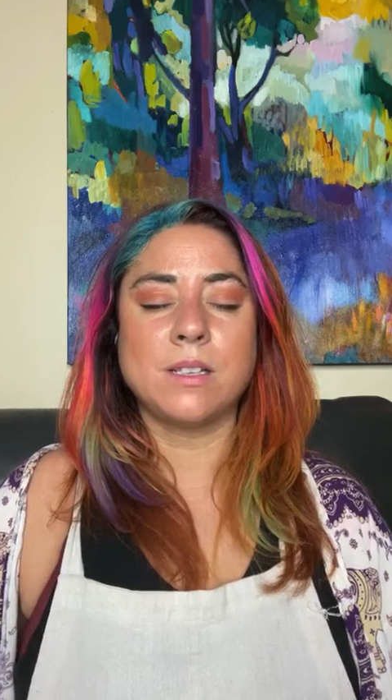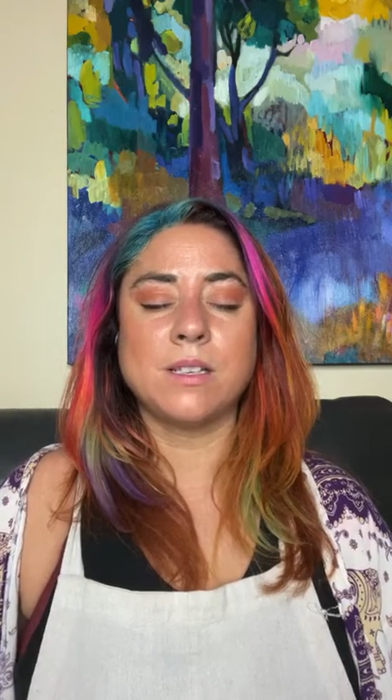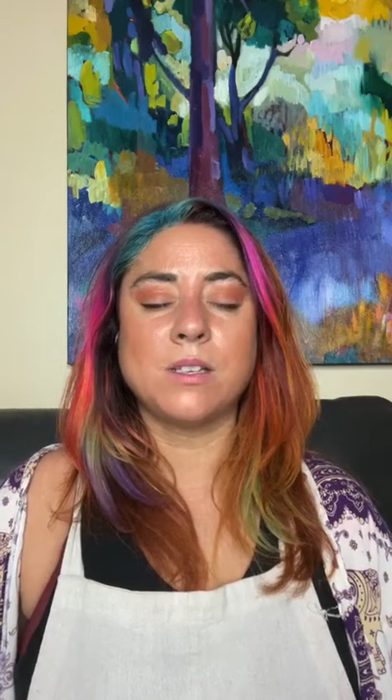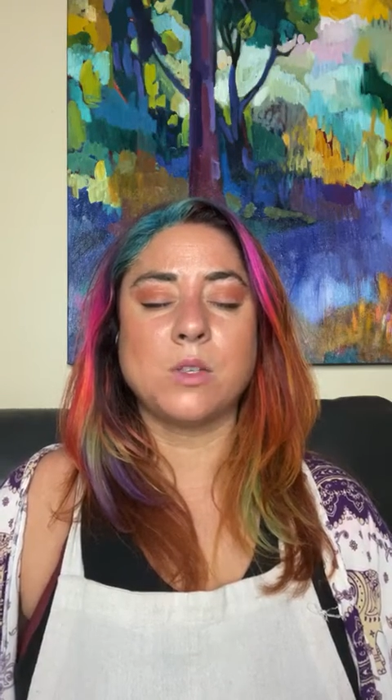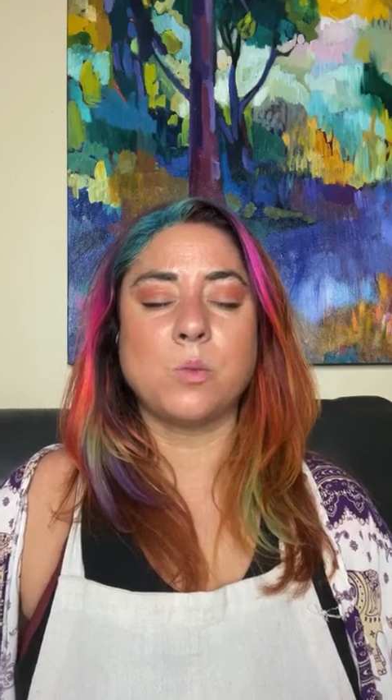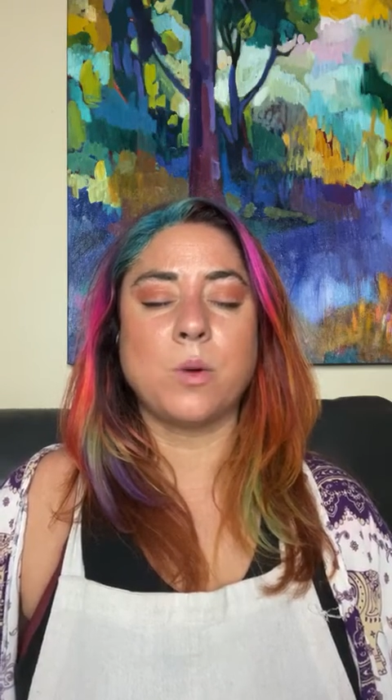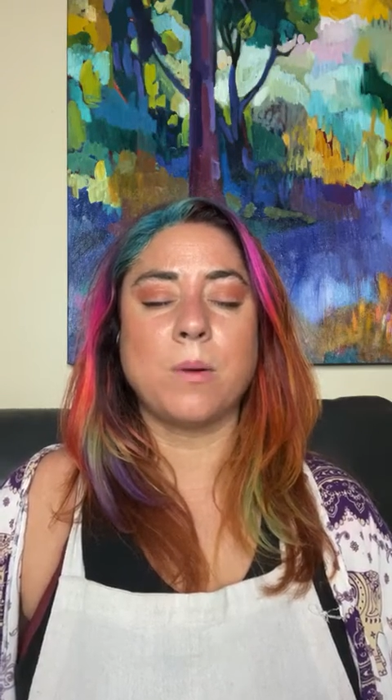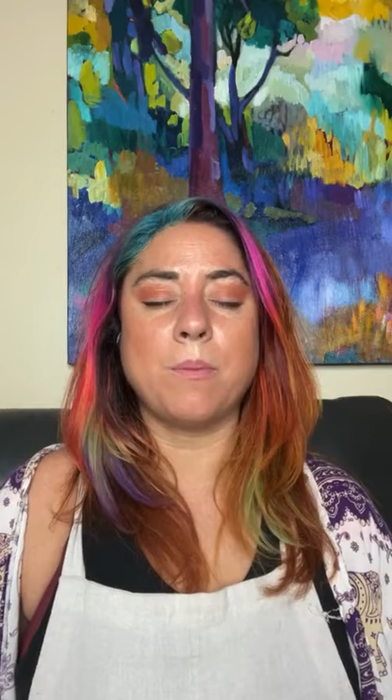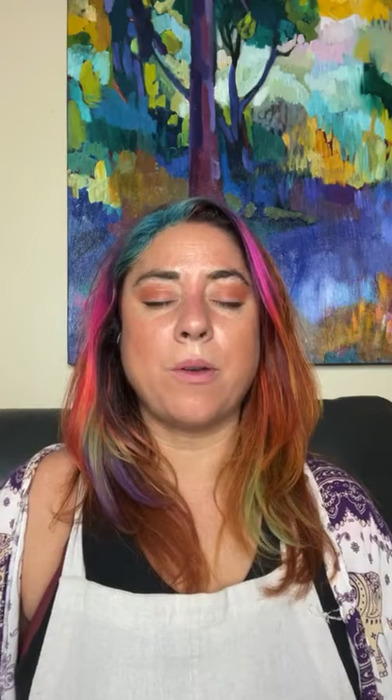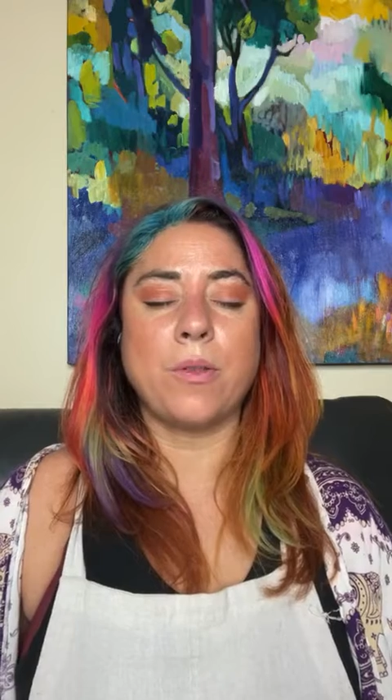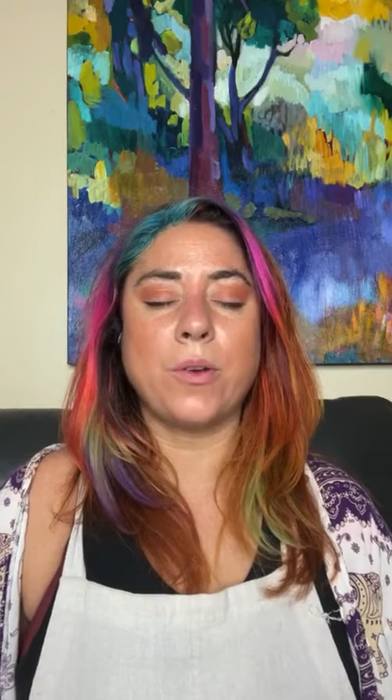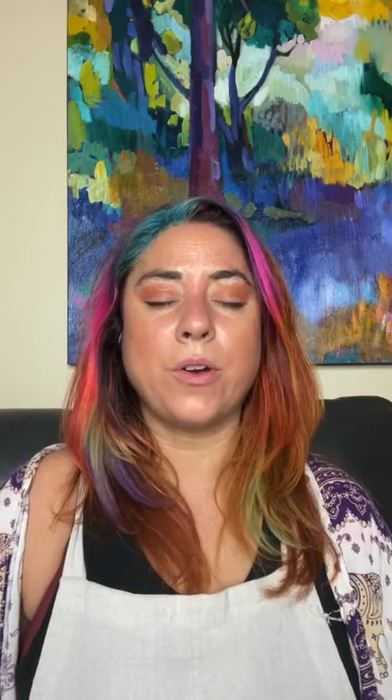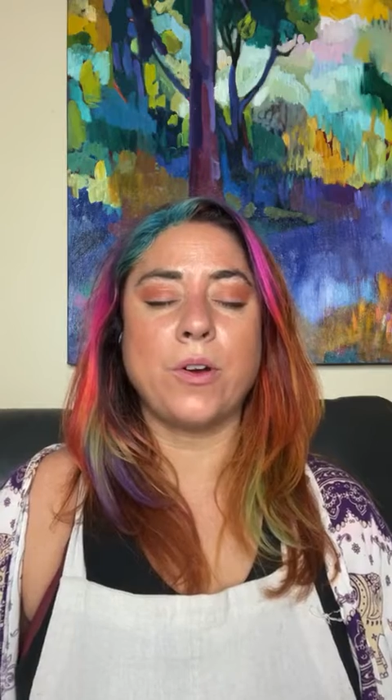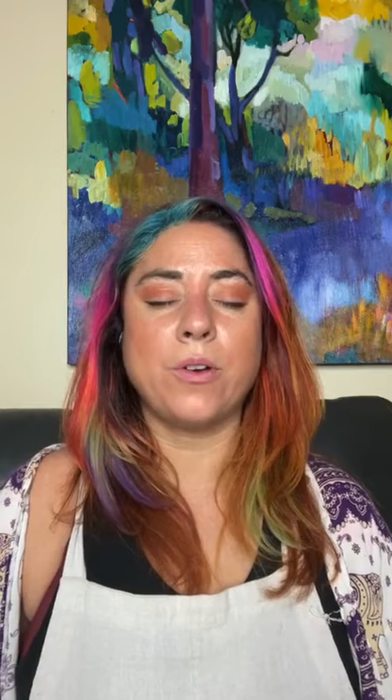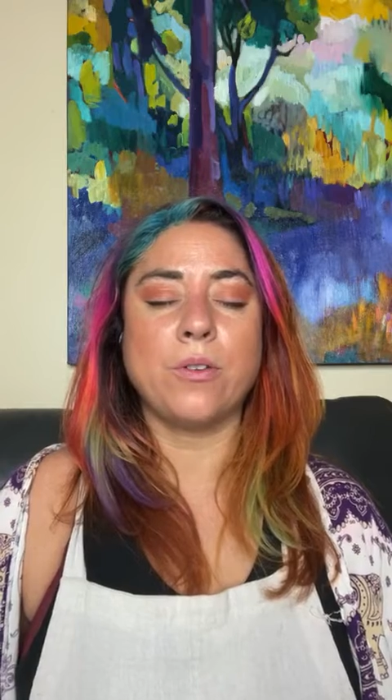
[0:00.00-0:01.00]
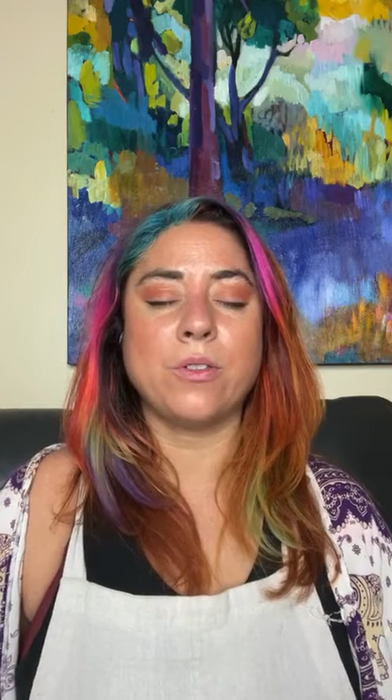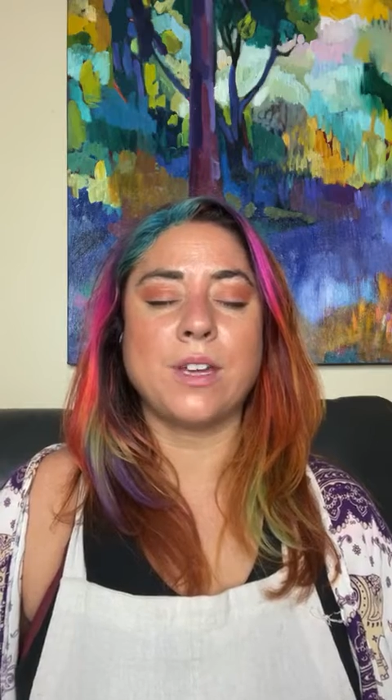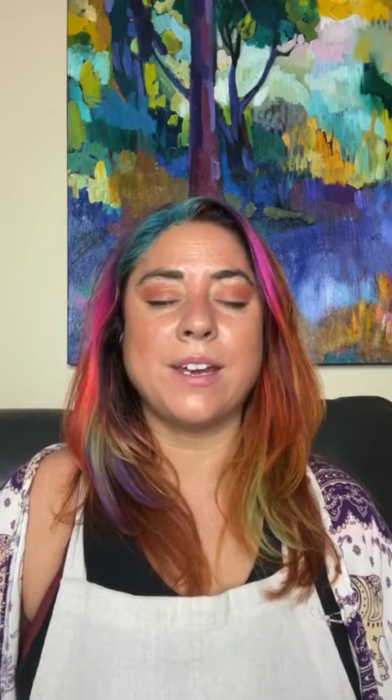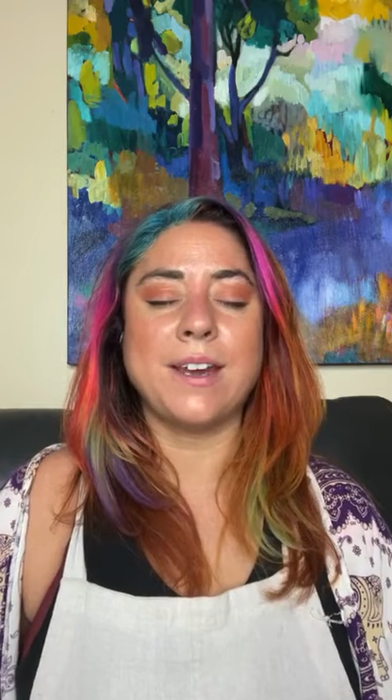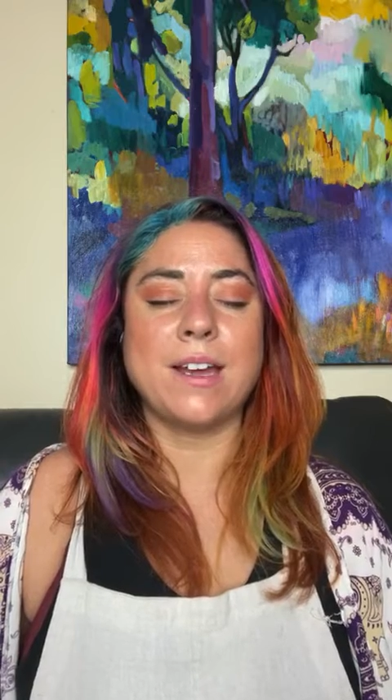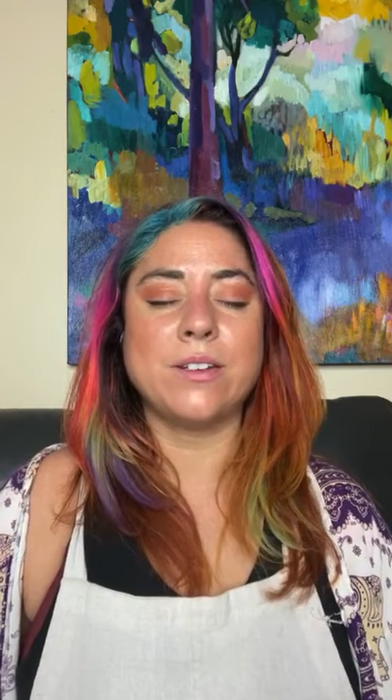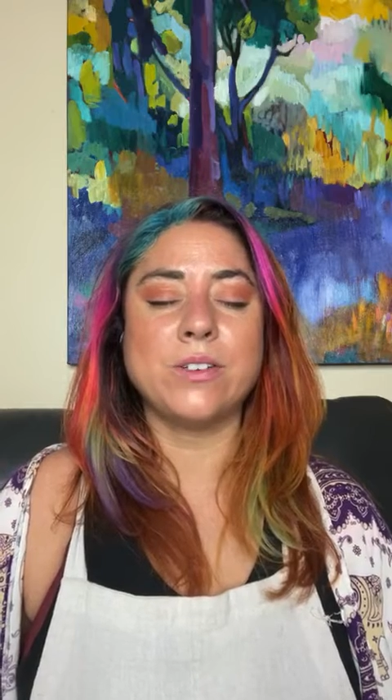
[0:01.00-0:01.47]
And this is where Mother
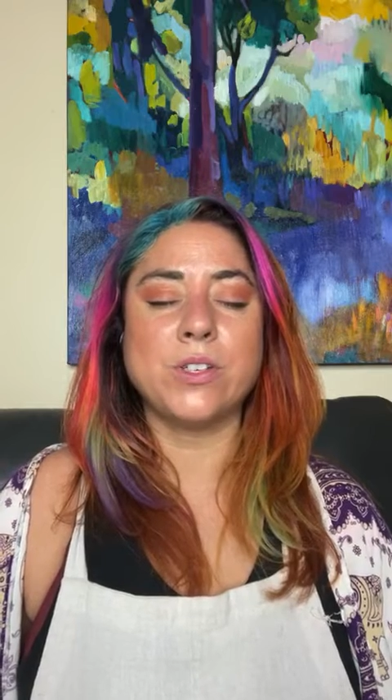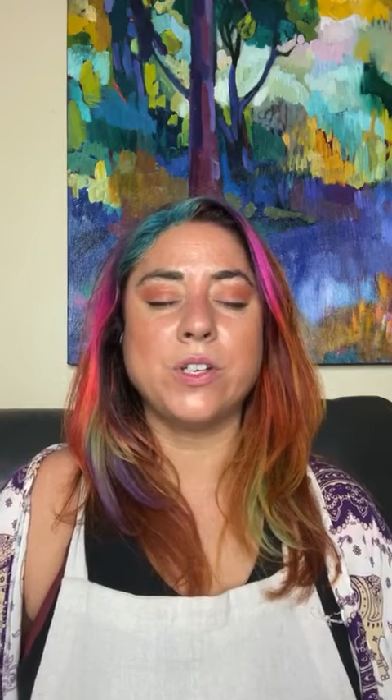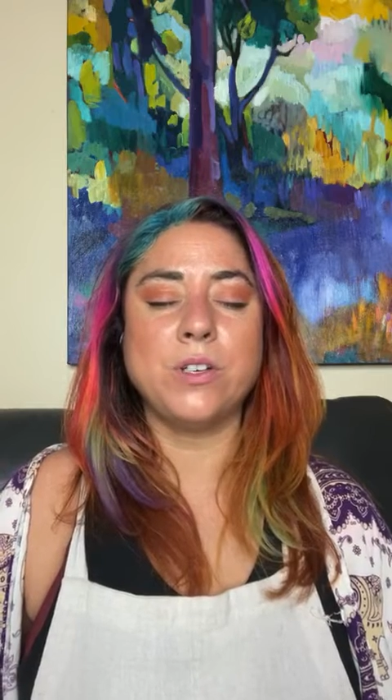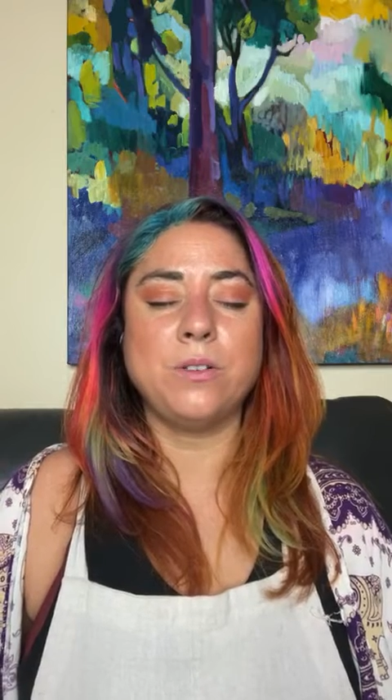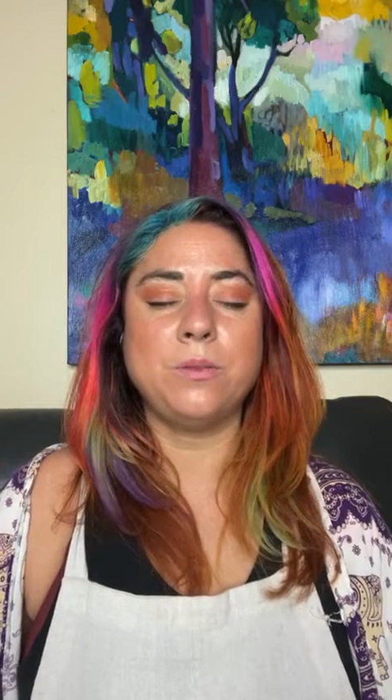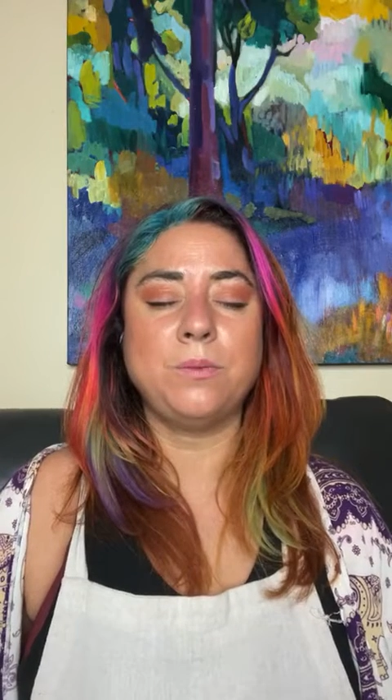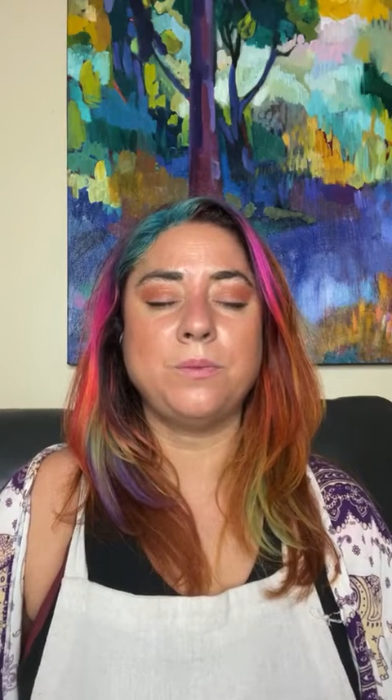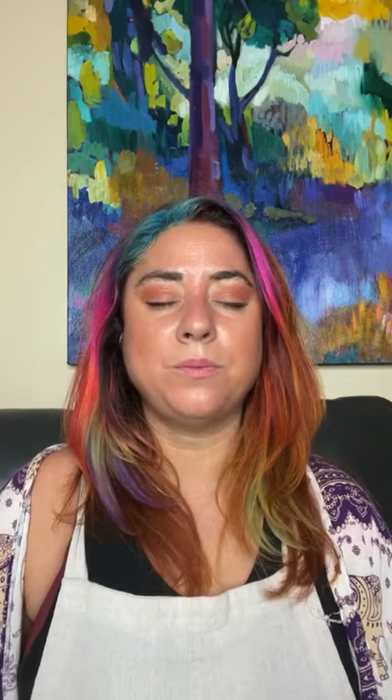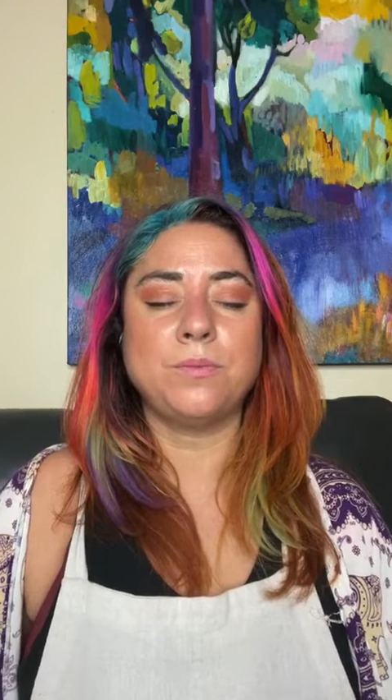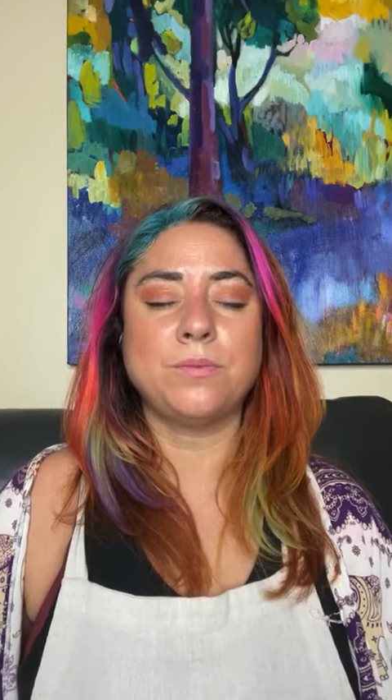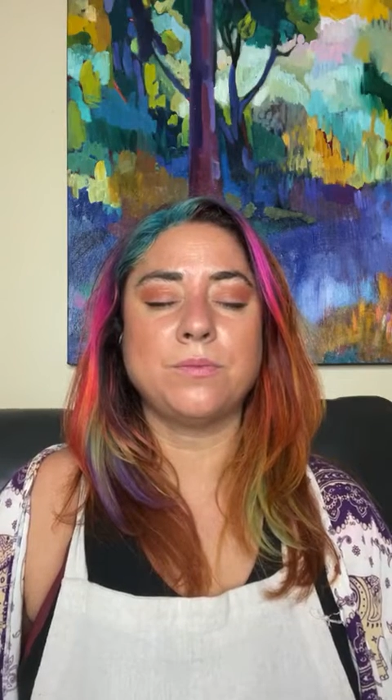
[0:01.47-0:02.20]
Earth connects you.